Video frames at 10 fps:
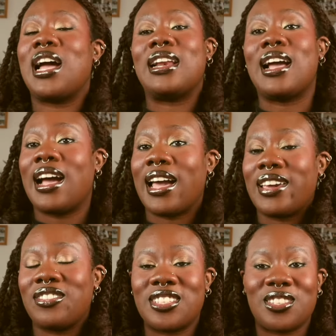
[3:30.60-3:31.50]
and hi,
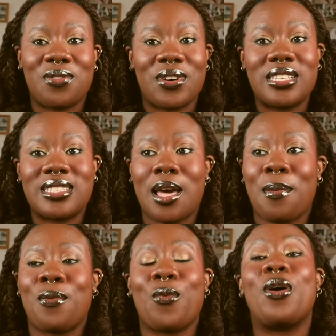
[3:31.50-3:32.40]
if this is the first time,
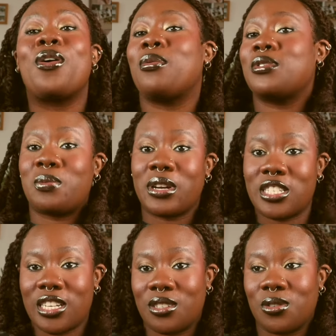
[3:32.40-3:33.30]
welcome to my
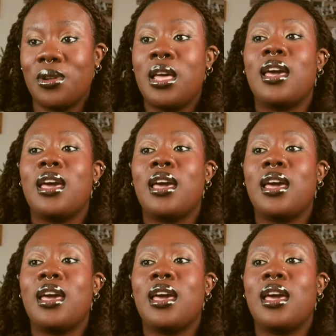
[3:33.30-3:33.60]
channel.